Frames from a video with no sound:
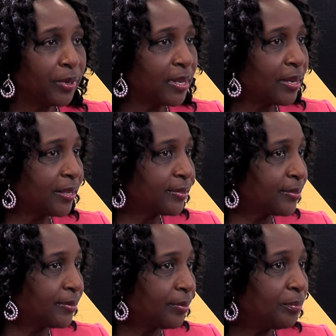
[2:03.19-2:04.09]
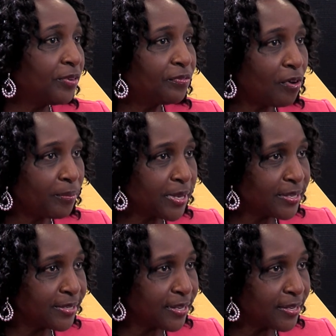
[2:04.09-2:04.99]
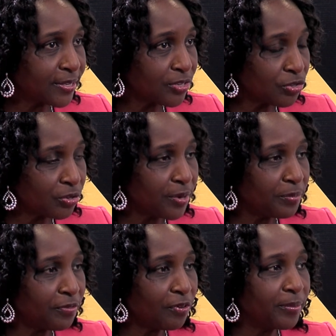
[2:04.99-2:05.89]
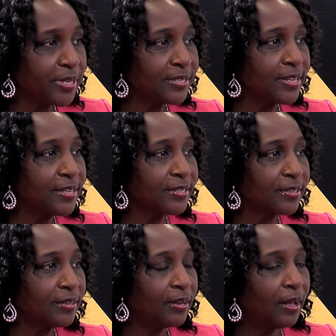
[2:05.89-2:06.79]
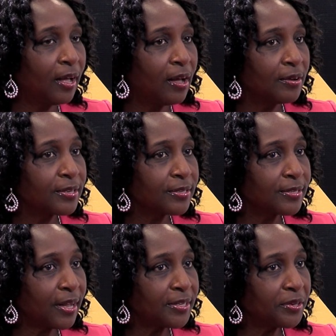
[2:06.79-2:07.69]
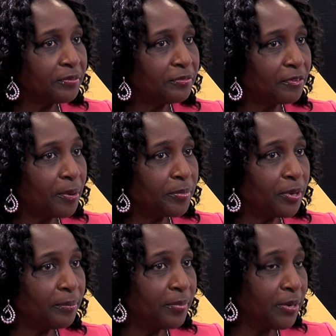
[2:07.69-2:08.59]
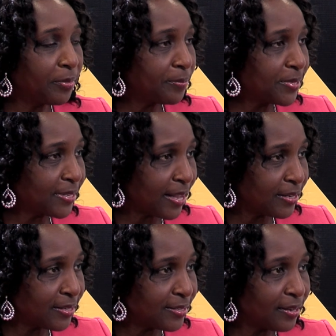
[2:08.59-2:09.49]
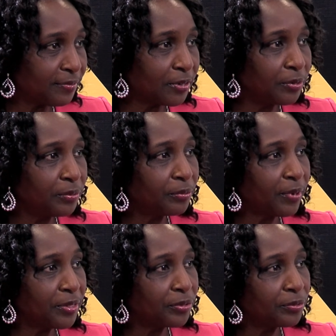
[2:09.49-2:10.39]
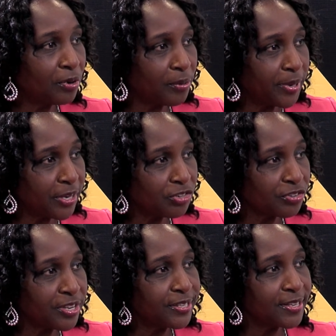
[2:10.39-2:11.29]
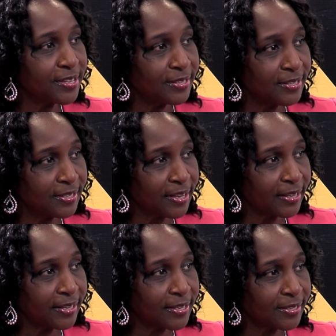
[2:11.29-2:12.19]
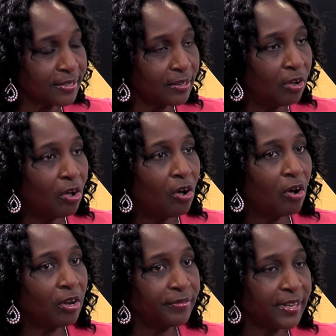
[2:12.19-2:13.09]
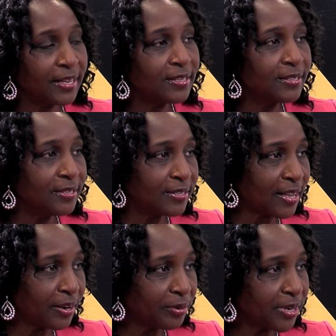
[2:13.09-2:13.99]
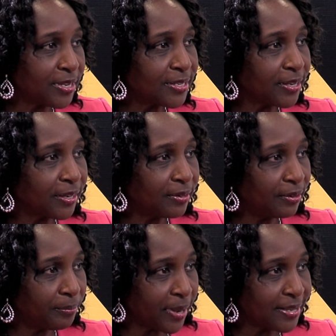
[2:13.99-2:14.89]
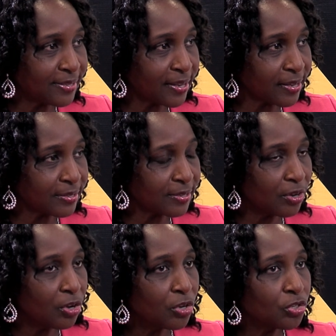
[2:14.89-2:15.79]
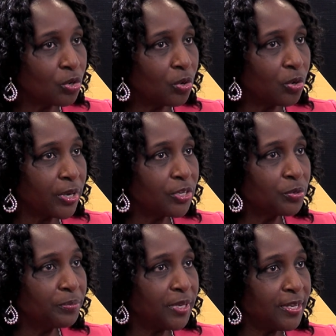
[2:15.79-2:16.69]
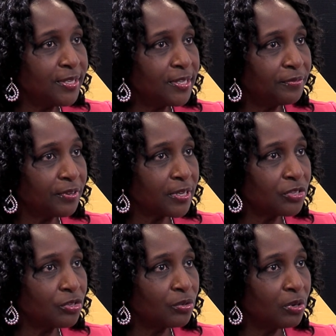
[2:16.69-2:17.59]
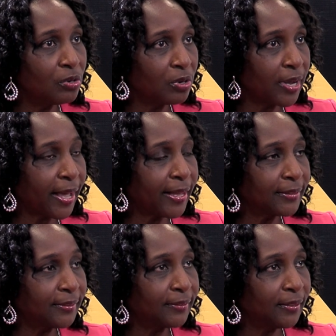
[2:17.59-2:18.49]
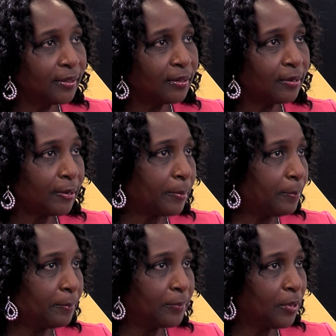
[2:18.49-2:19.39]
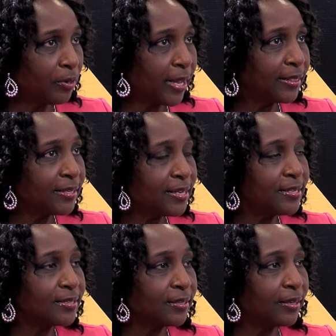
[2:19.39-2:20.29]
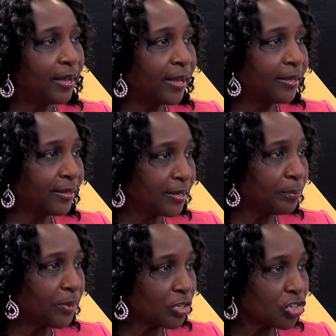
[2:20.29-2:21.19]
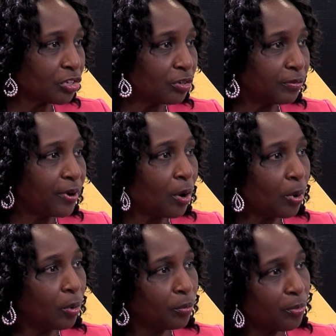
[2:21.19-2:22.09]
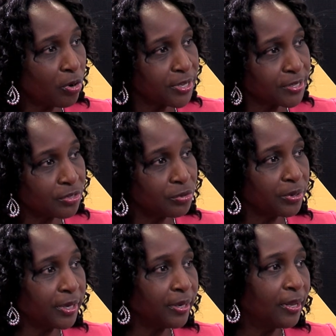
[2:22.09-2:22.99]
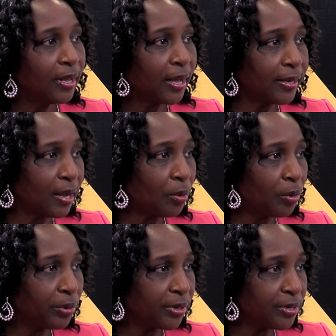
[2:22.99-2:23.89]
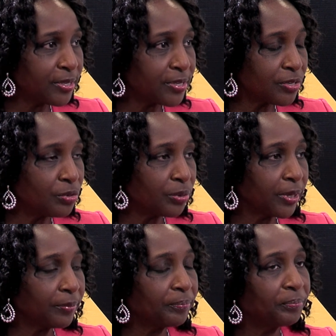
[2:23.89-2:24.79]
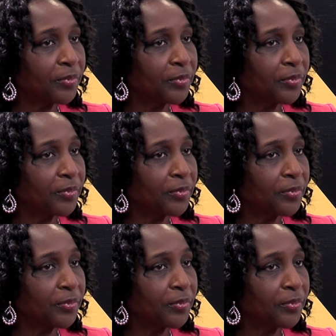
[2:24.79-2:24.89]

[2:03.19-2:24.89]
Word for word: we collect performance data, student performance data, starting from the minimum standards level, right through common entrance and CSEC data, all of that is disaggregated by sex. So it would be easy for us to look at um, look at the data and get a picture of how our boys are doing and how our girls are doing.